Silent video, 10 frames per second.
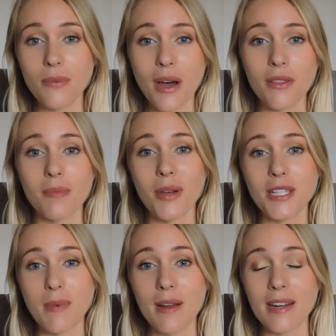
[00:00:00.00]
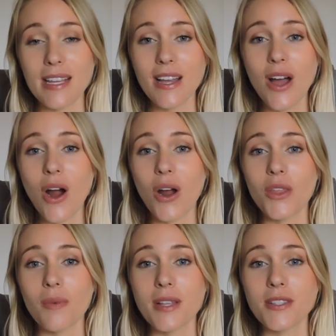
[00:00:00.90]
wealth, and prosperity are
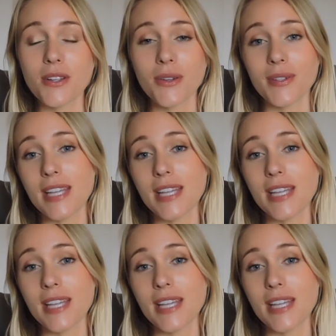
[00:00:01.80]
the ones that are going